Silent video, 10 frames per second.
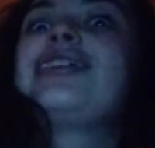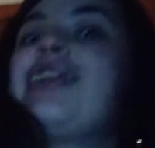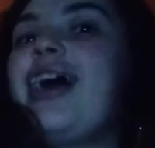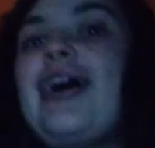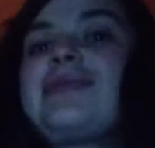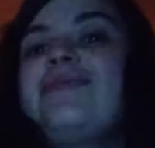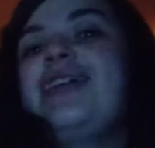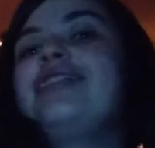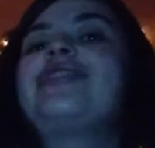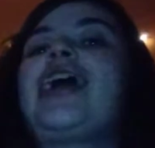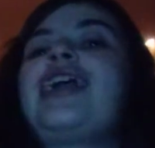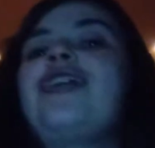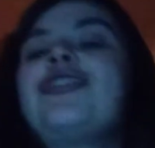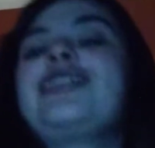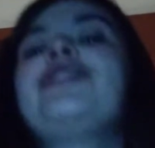gonna have to figure that
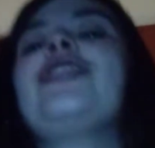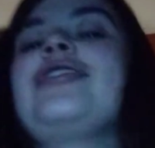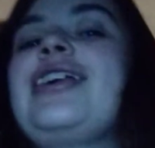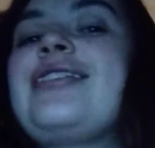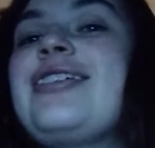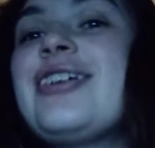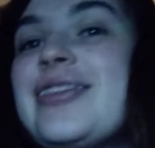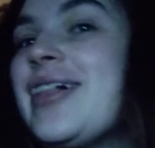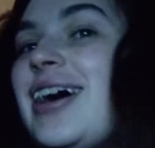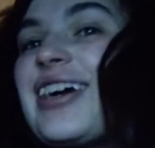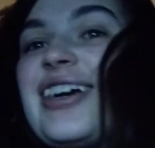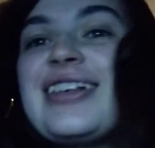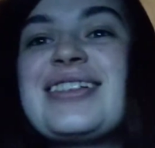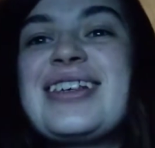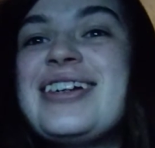out on your own, and good luck,
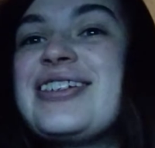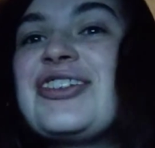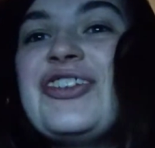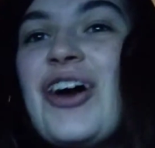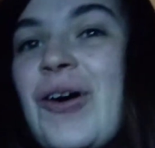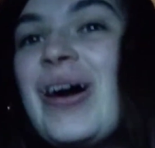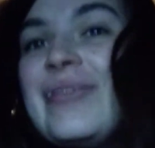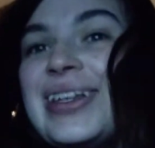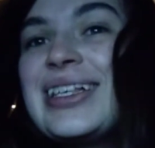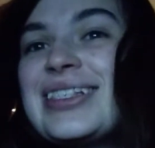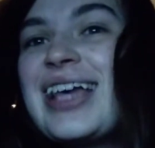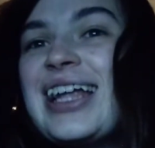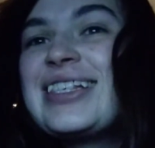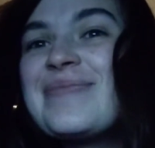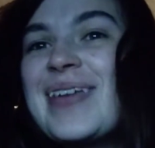because there's no evidence
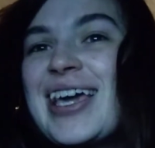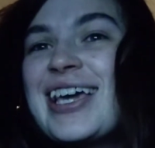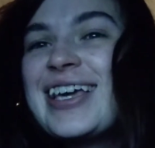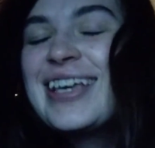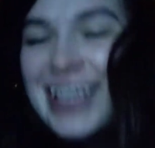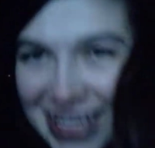that it's me